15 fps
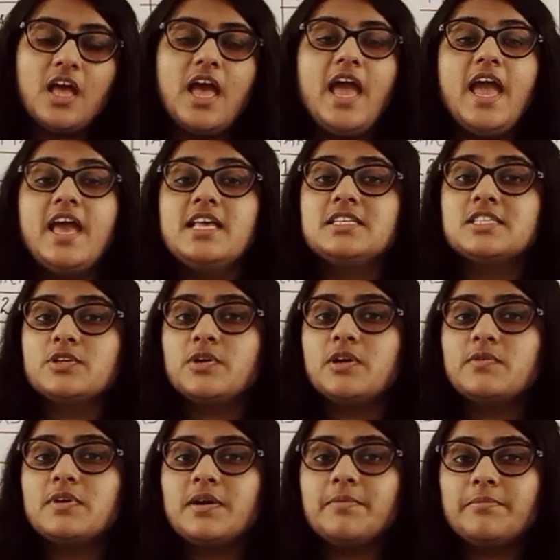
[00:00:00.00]
As you
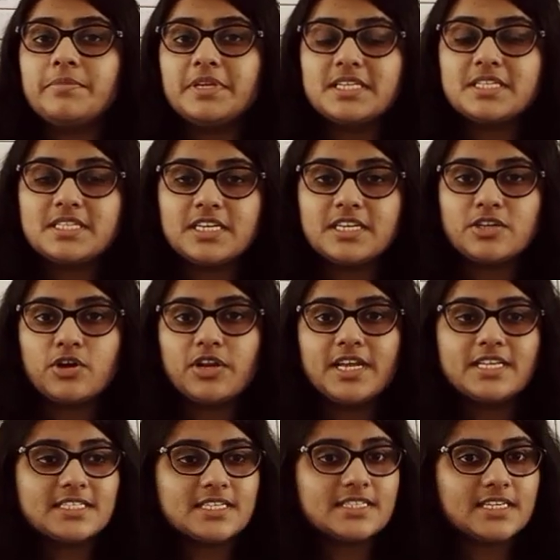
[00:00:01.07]
have completed your
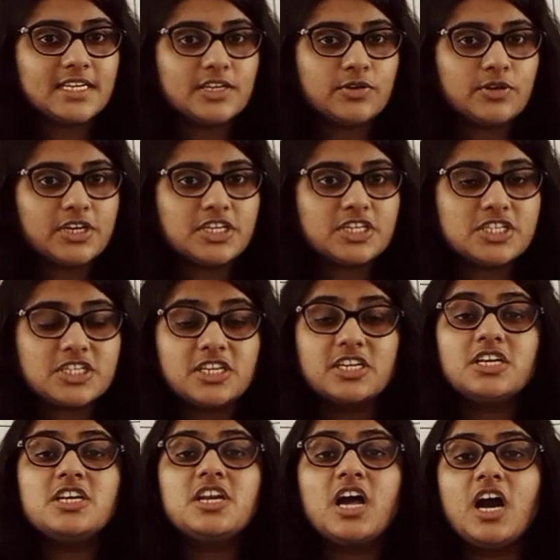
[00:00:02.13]
SSC
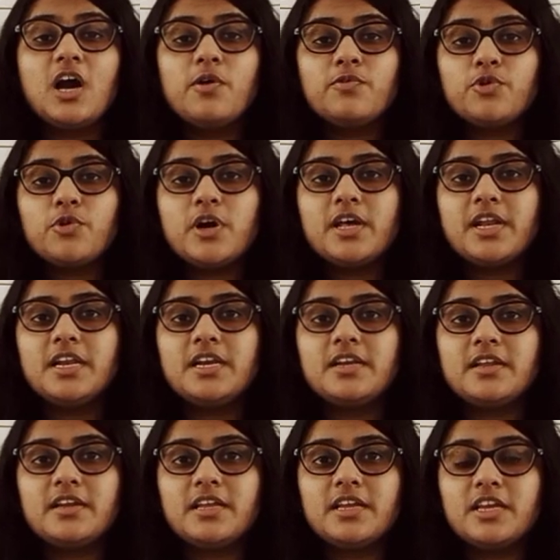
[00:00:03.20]
education, now you are
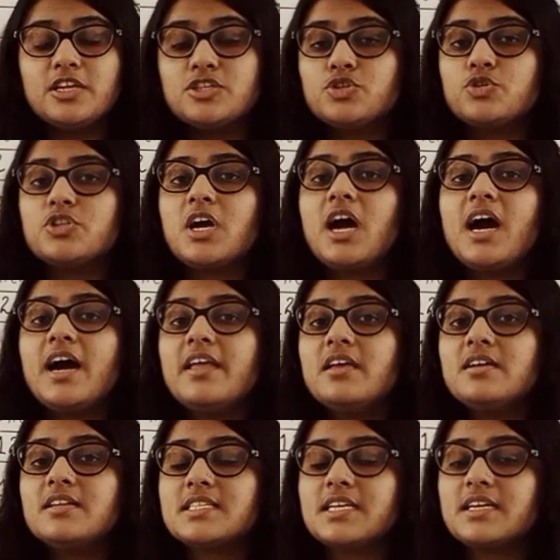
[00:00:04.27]
entering into the
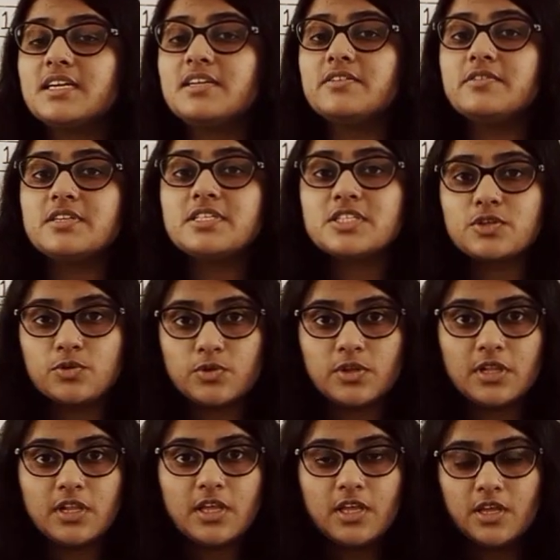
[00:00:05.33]
higher secondary
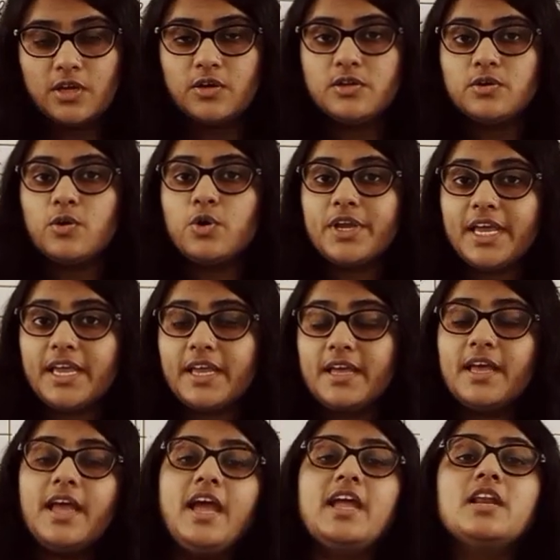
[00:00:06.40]
school.
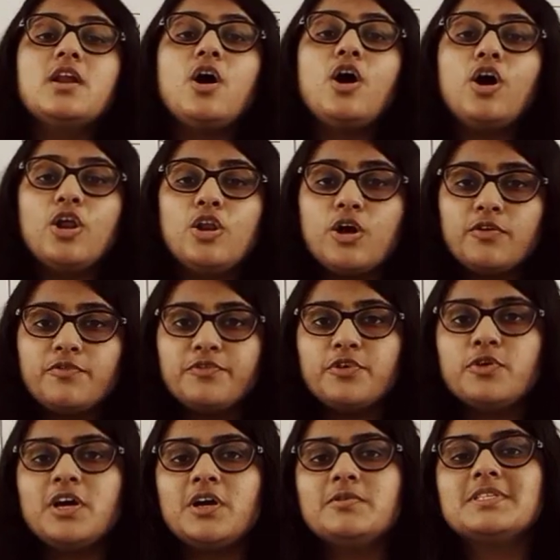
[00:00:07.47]
Okay, and all of
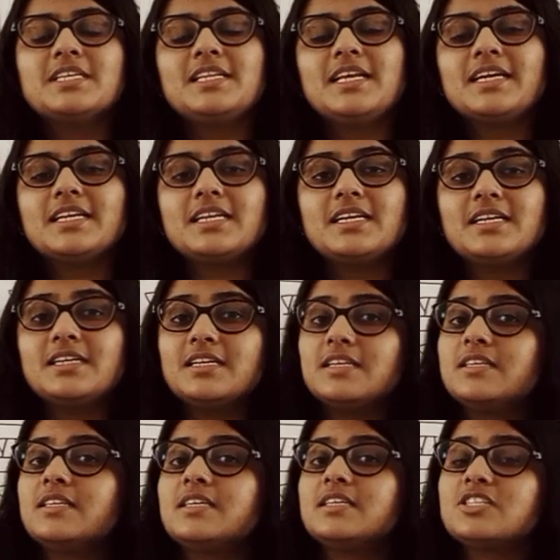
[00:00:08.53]
you have
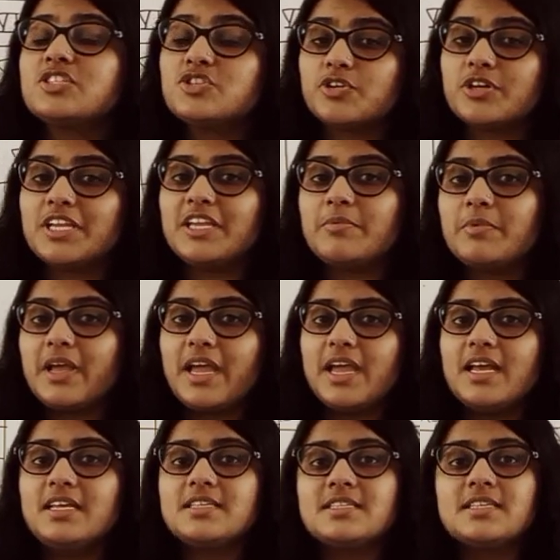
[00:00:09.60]
selected this stream
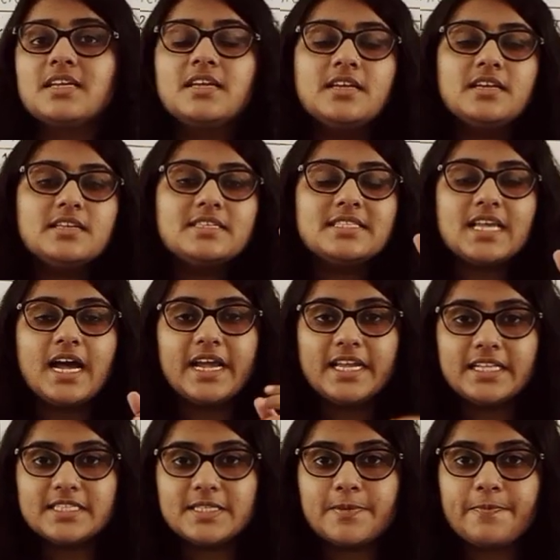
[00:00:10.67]
as
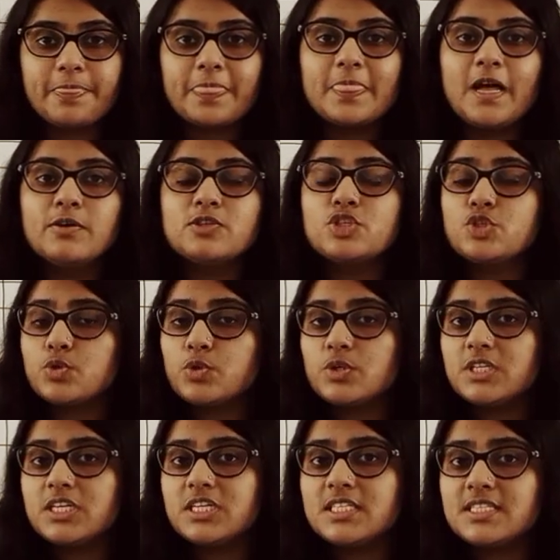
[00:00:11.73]
science. Now
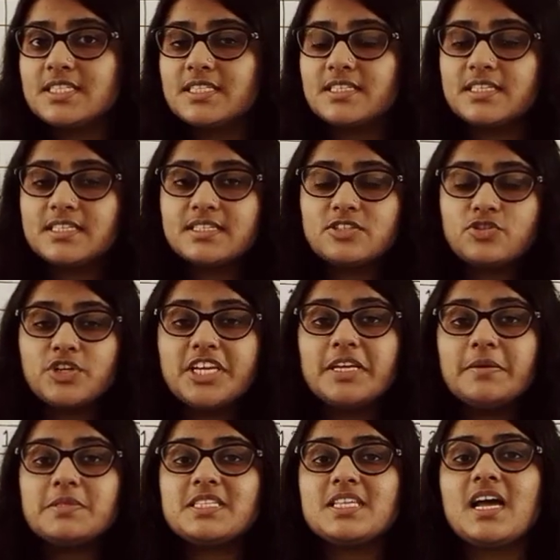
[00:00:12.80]
students, the
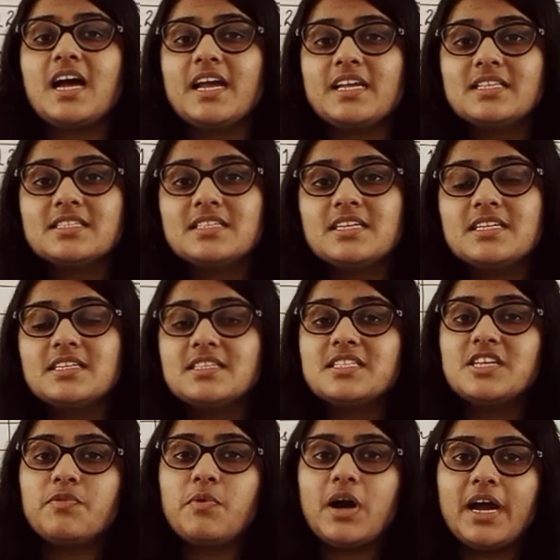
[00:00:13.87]
stream science
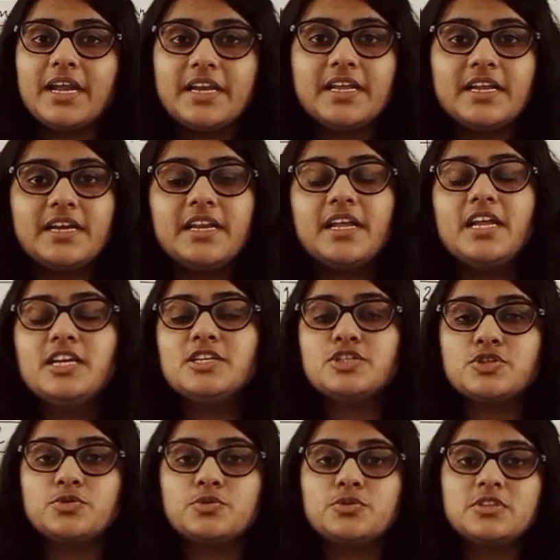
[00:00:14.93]
is divided
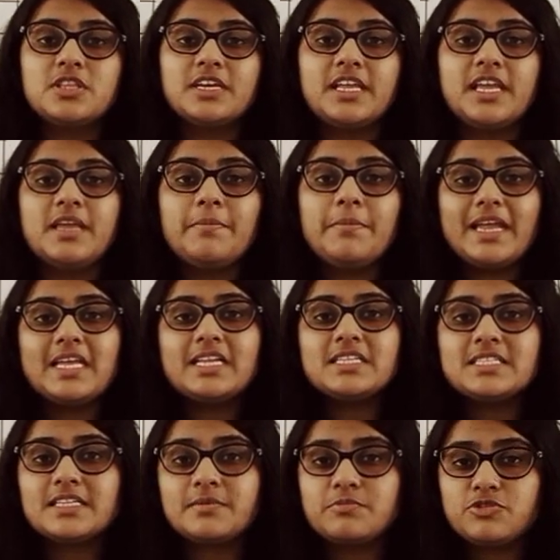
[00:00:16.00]
into three
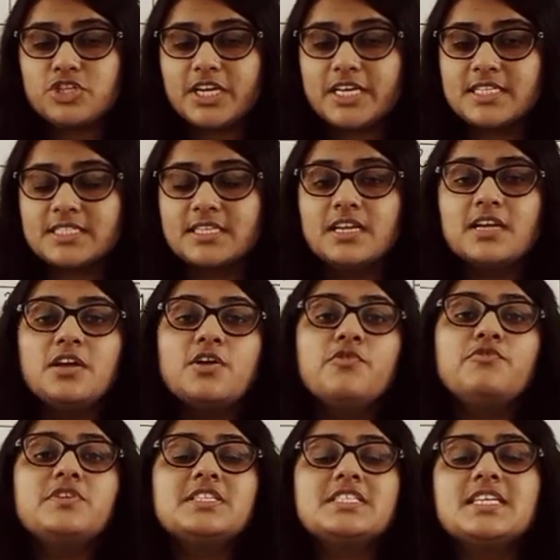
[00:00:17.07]
main subjects:
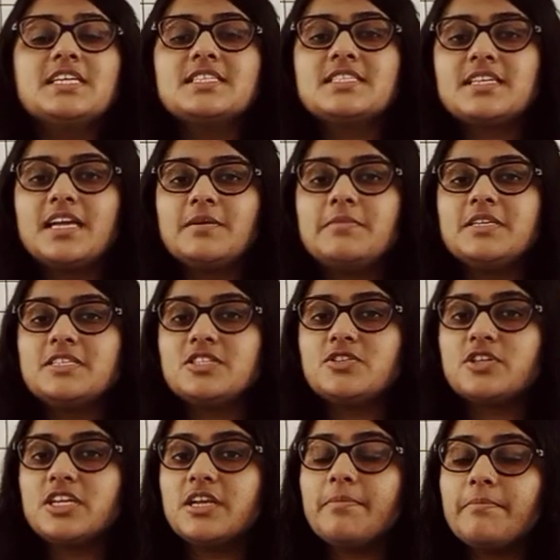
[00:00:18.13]
physics,
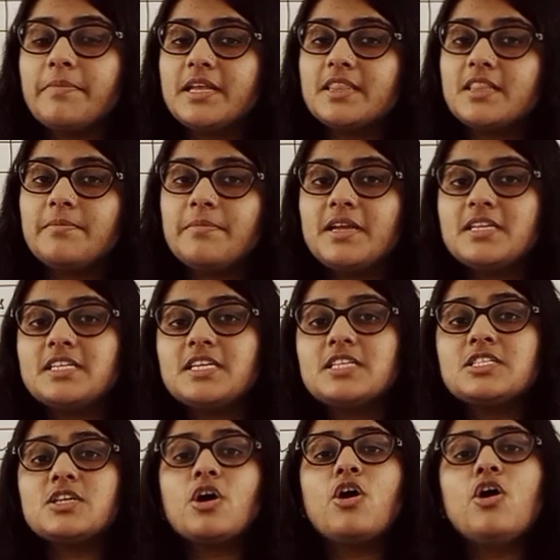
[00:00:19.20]
chemistry,
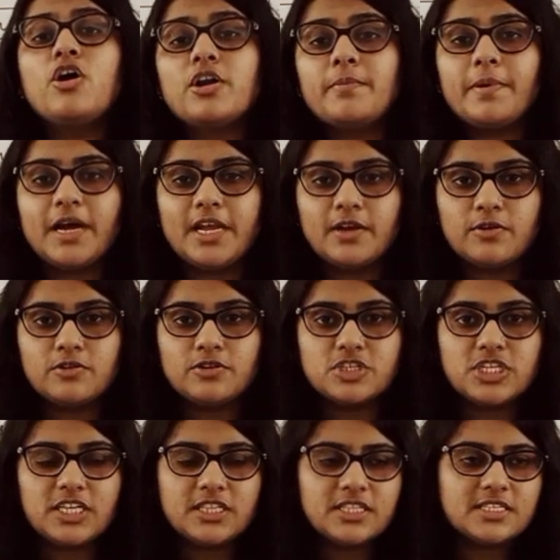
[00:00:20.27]
mathematics or biology.